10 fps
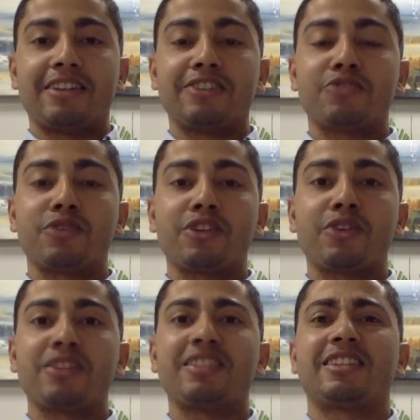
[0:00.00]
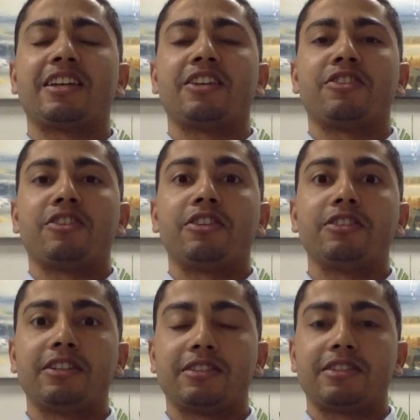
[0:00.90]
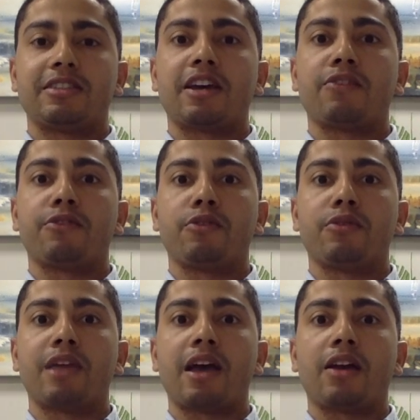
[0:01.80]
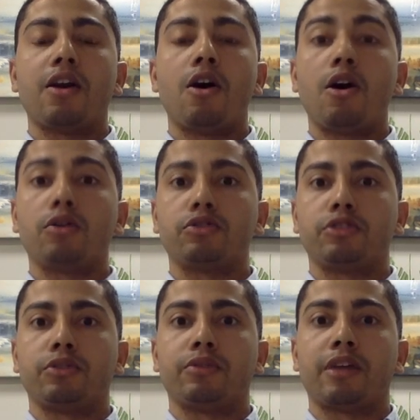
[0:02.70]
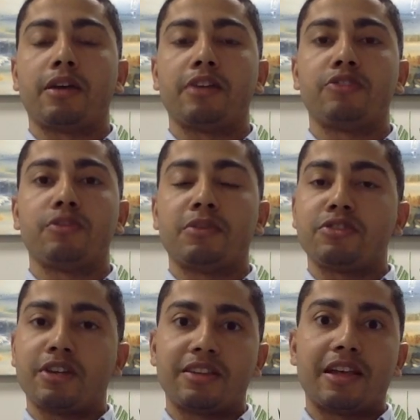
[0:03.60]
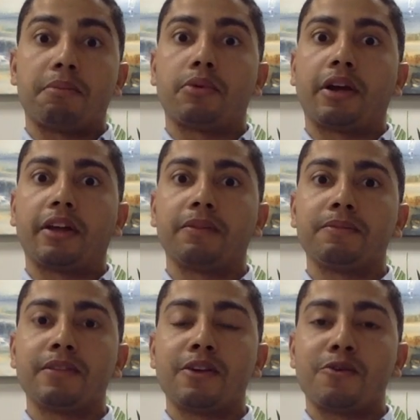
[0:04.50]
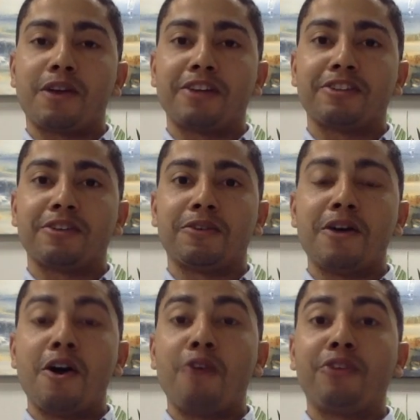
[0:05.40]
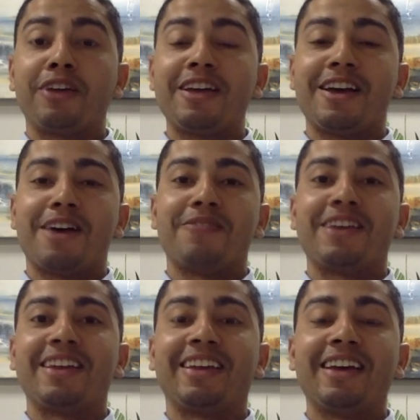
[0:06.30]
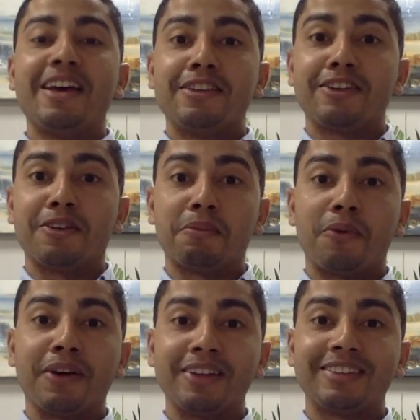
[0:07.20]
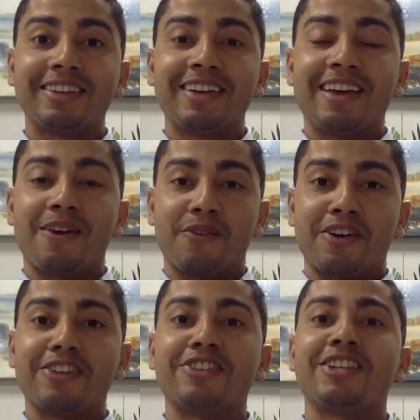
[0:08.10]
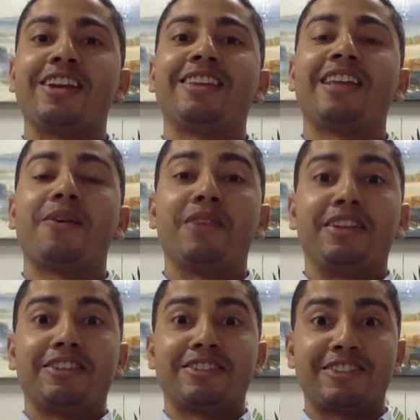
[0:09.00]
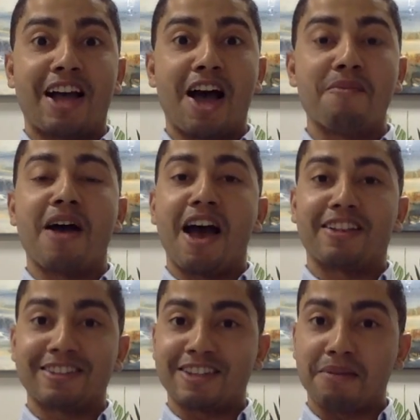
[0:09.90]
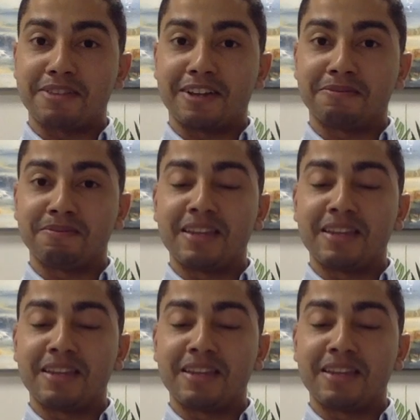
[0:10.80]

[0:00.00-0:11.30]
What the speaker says: just really creates this alertness inside of you that halts you, that hits you, makes you hit that brake, right? So hopefully I'm getting to the point and we're understanding that we need to stop at the stop sign.